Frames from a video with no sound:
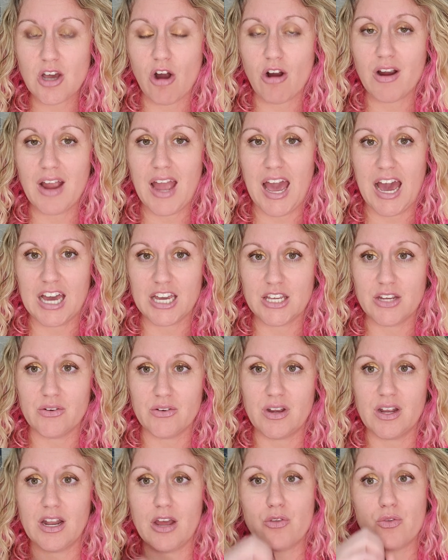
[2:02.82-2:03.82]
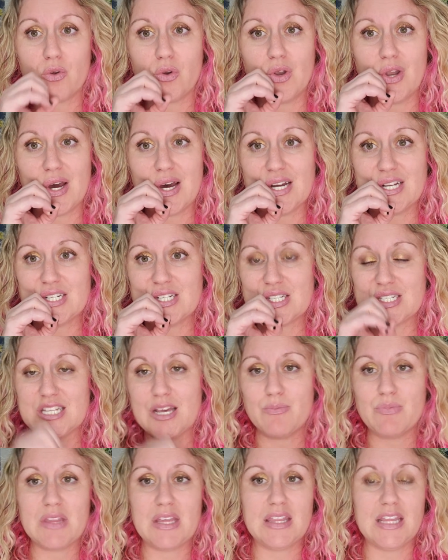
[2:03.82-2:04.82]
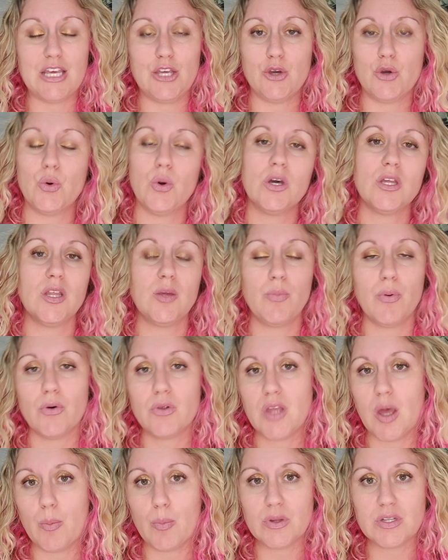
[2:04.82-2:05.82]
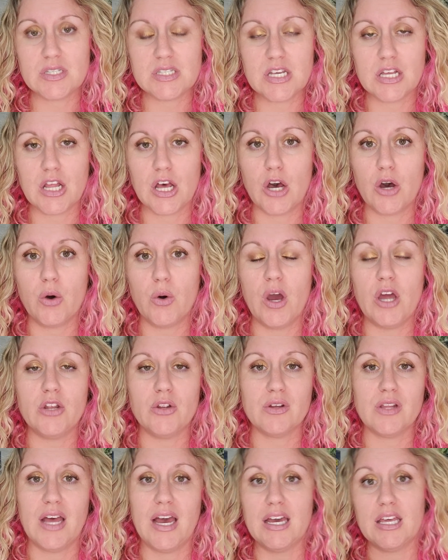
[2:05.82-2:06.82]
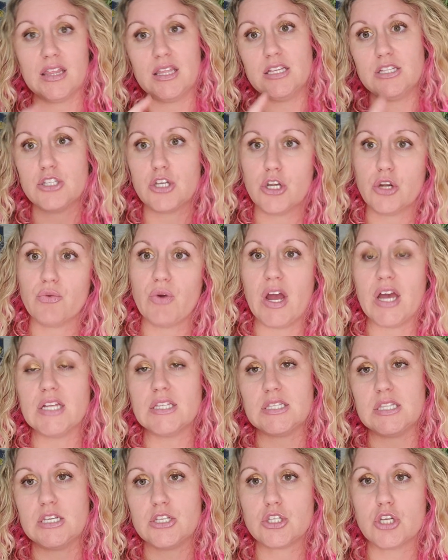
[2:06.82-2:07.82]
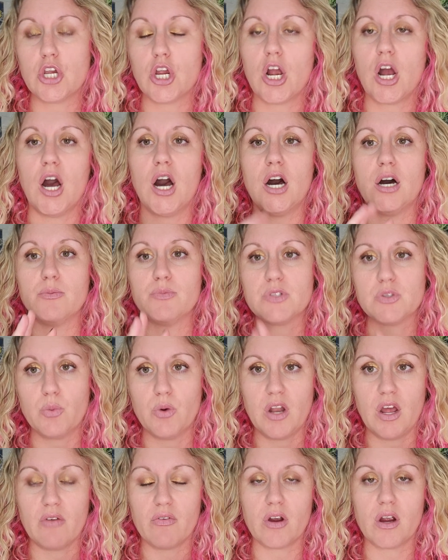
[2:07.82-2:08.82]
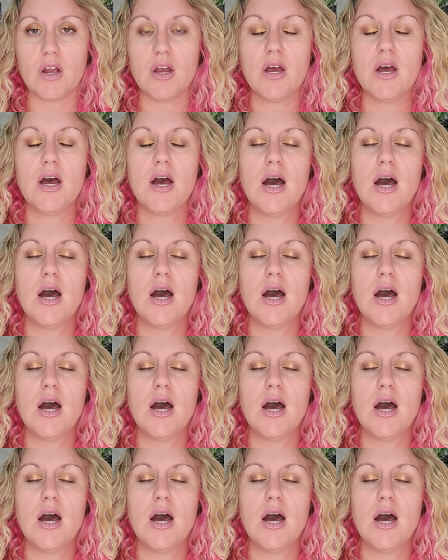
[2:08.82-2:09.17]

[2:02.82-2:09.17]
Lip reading: are accurate and they're not just something that you quickly pulled up on Zillow and you're like, these are your rents, these are your comps, whatever.